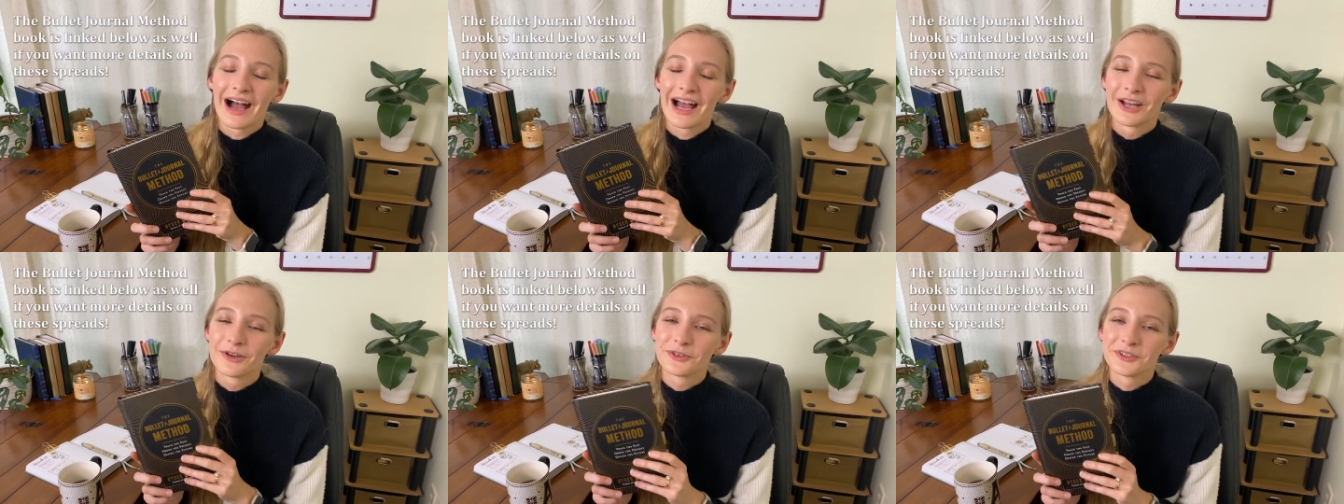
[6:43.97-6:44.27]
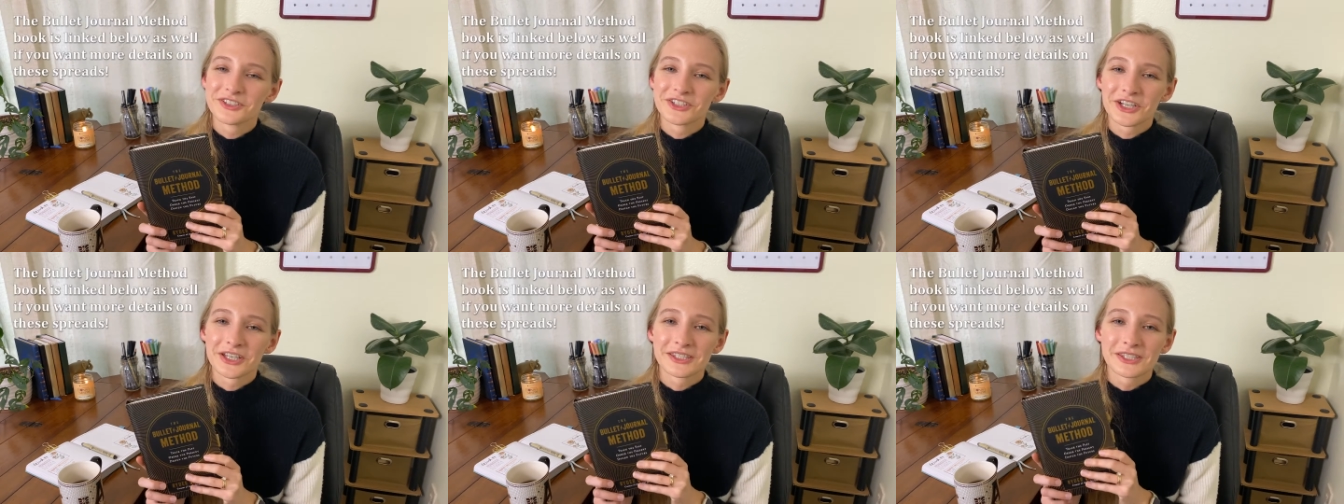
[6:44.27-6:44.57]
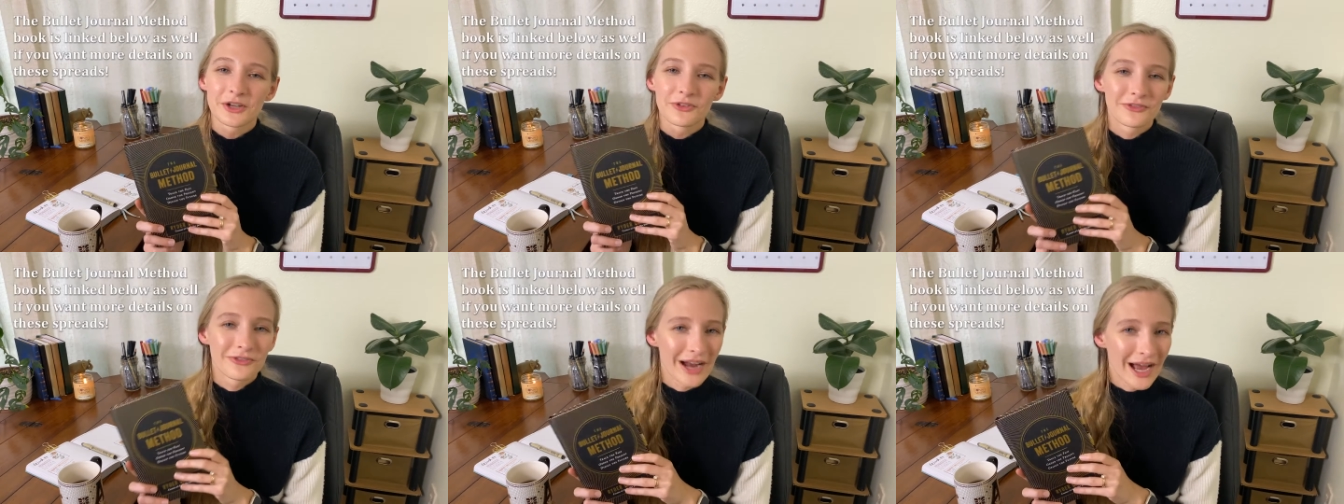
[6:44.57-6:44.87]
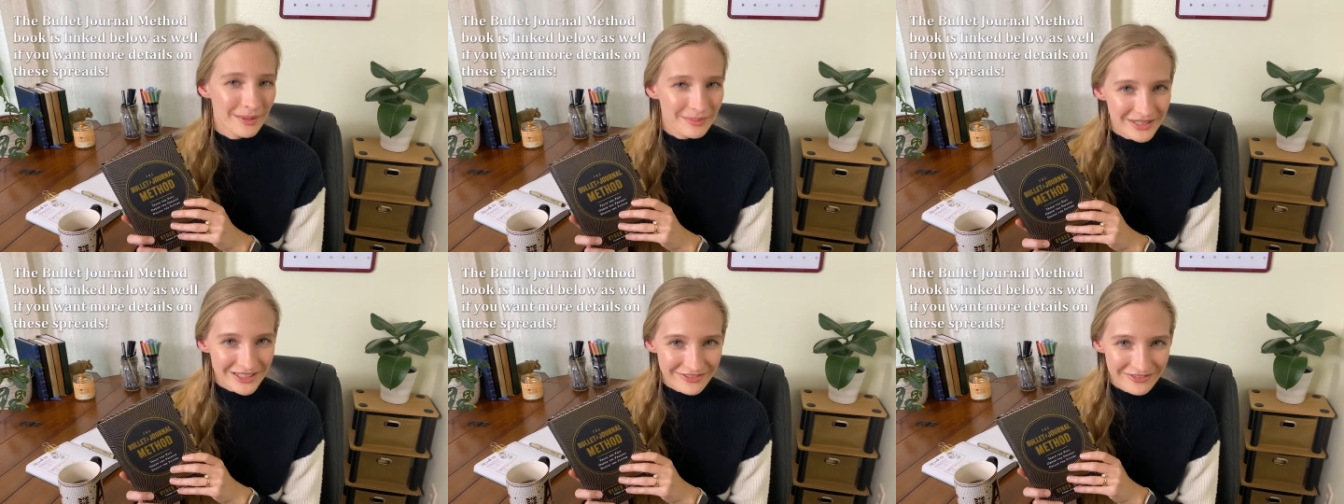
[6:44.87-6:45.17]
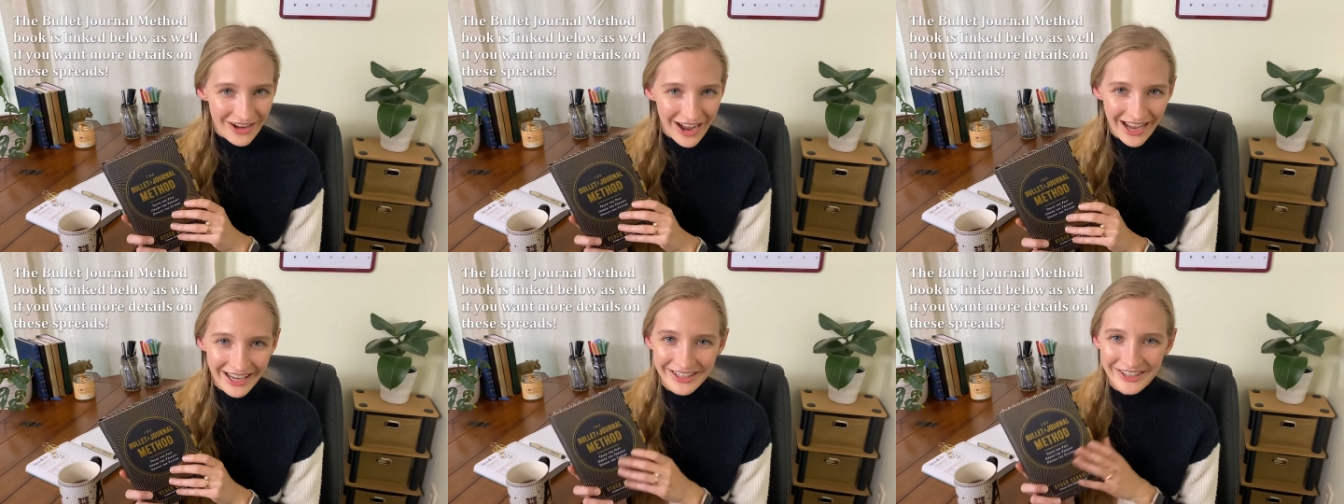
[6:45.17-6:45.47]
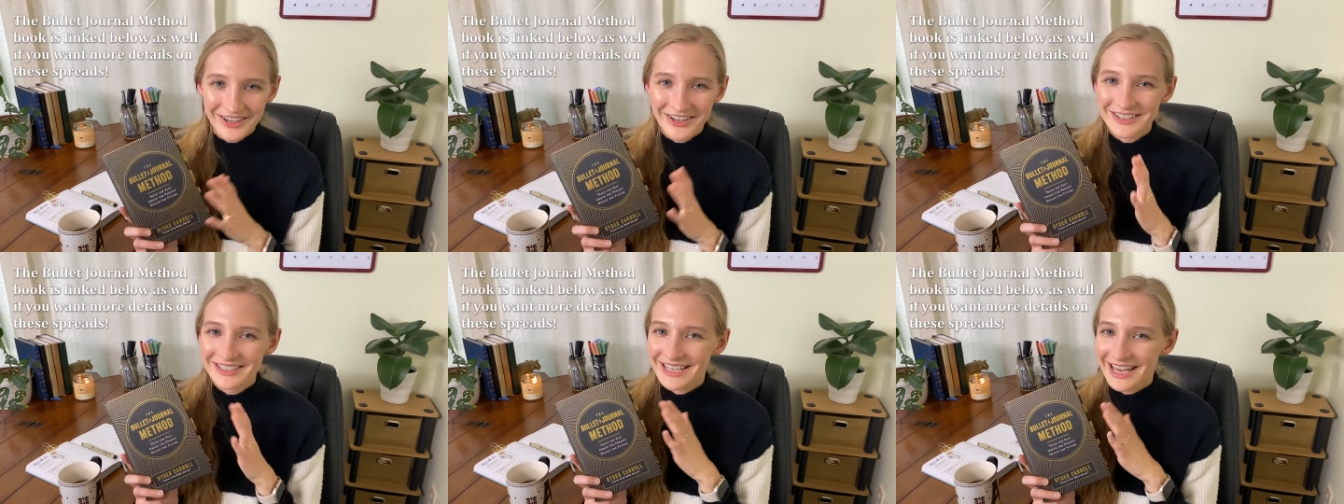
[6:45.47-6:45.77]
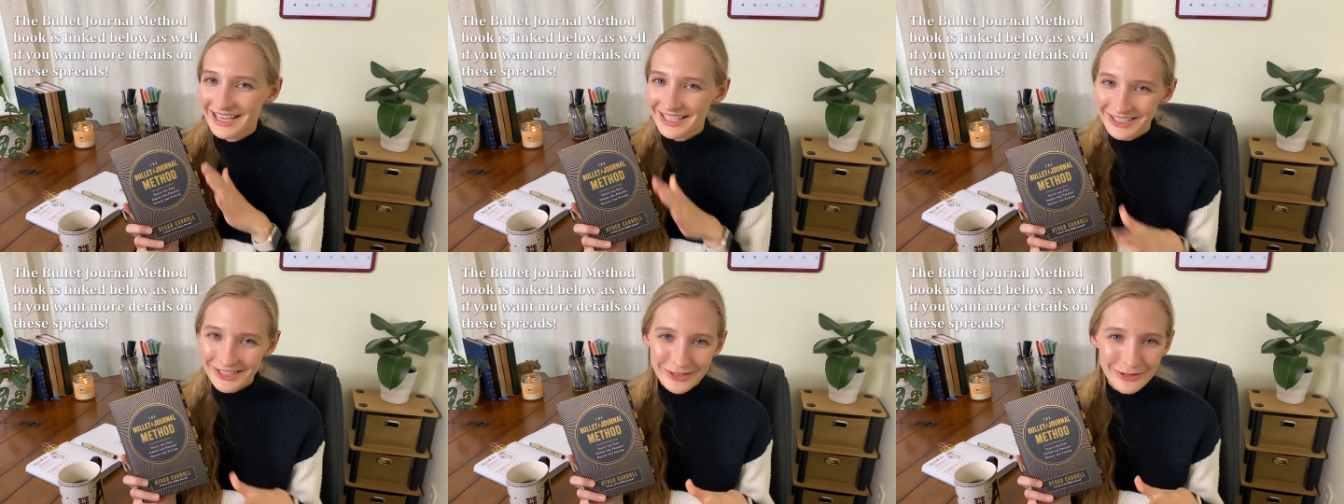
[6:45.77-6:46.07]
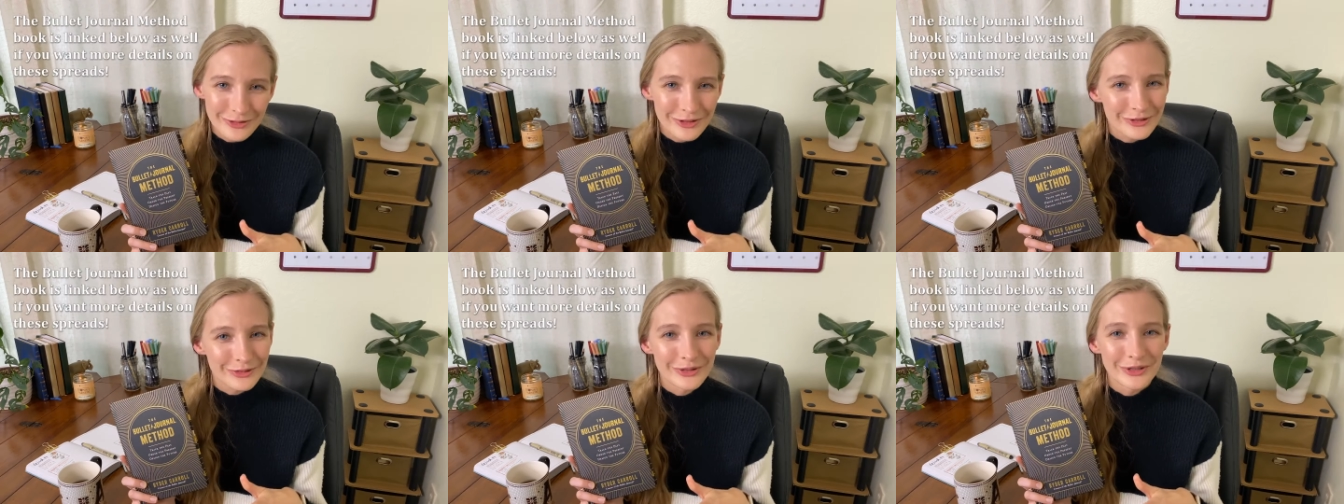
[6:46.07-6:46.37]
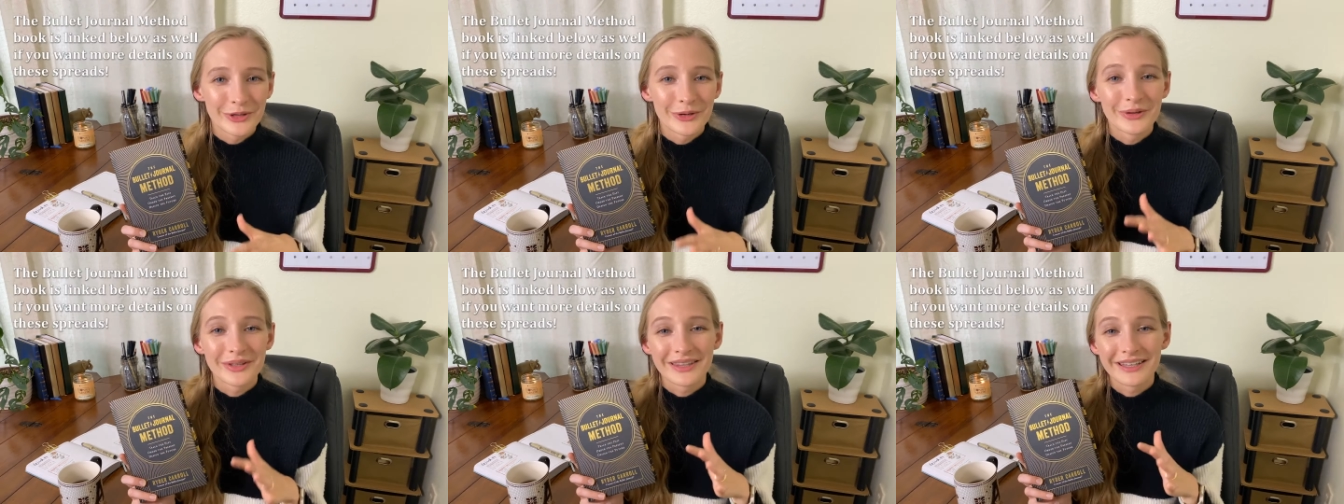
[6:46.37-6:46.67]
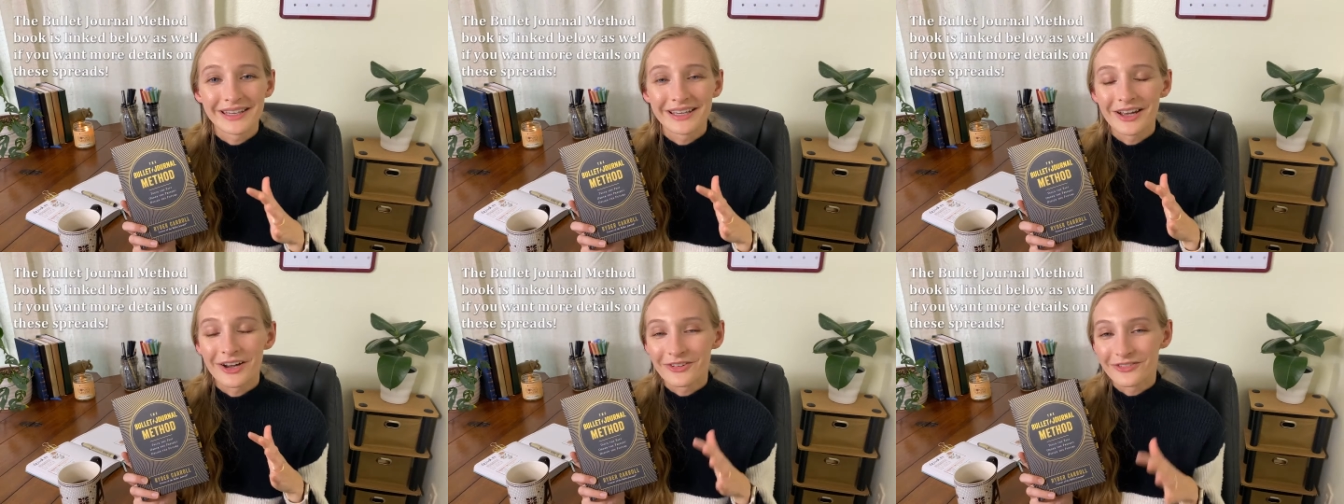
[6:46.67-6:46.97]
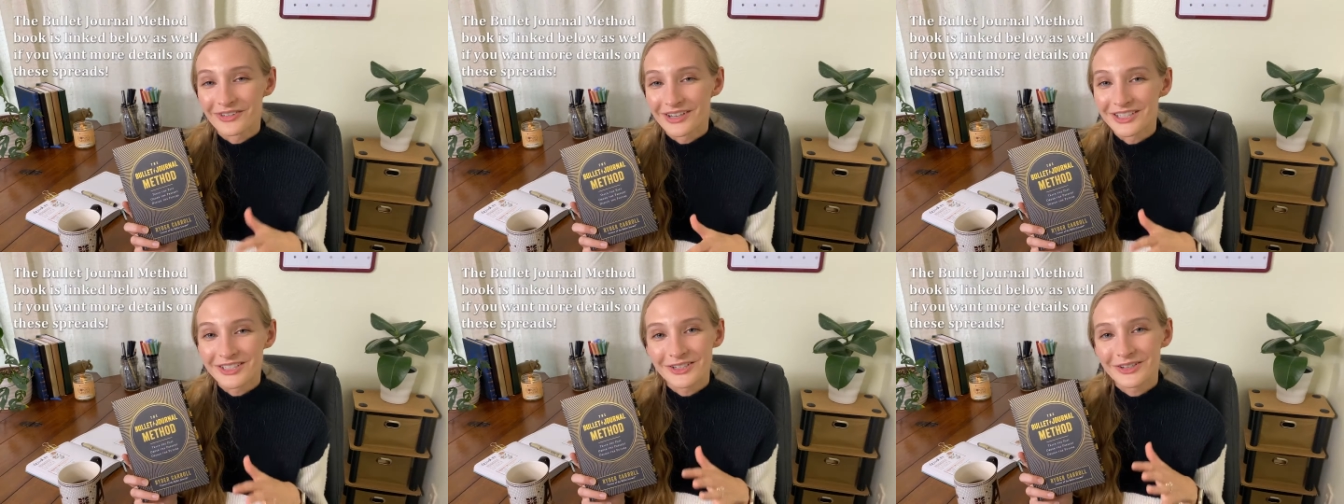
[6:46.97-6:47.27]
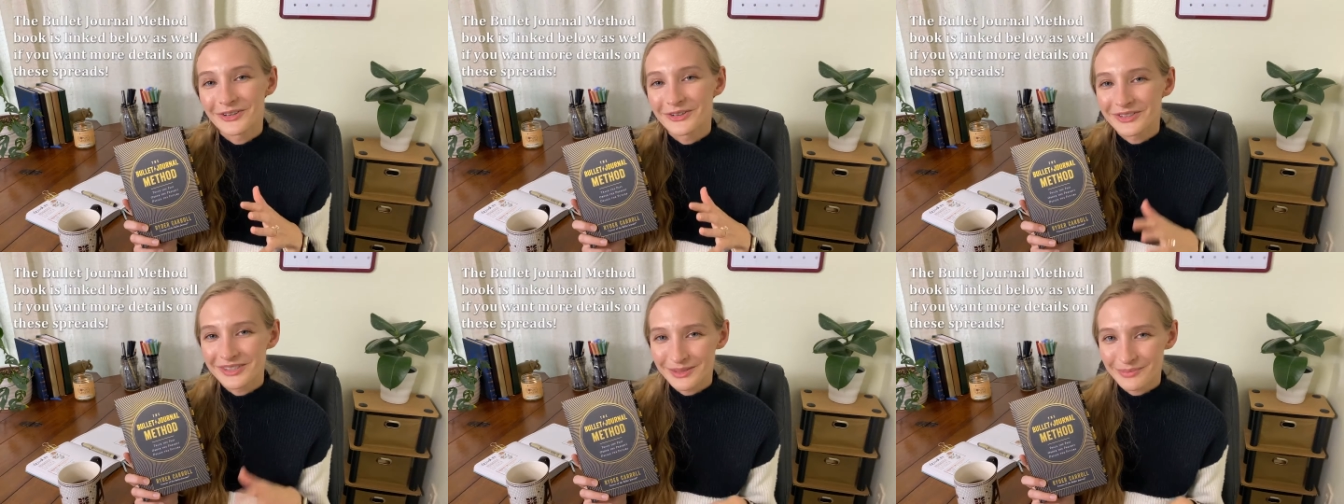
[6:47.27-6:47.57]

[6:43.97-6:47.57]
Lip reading: I will just rapid fire take you through the original